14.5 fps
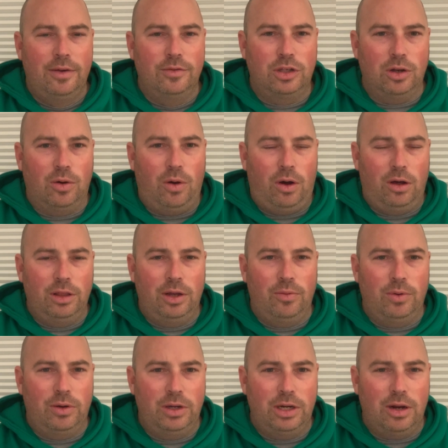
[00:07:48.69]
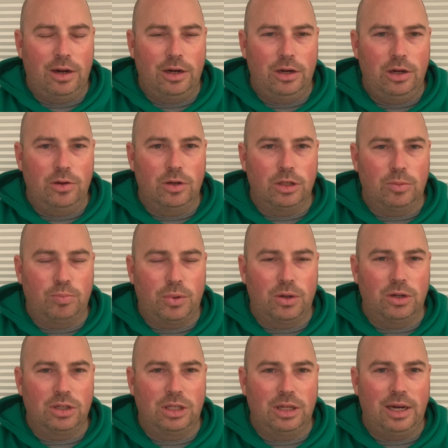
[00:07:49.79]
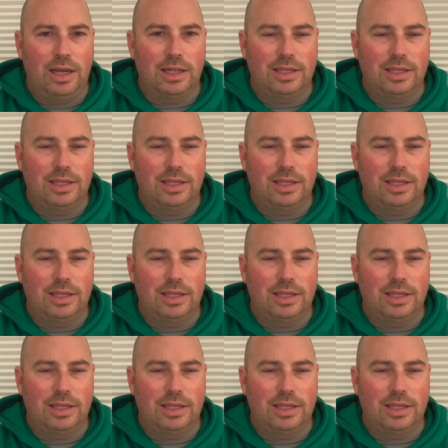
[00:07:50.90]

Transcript: So all they really know how to do is personally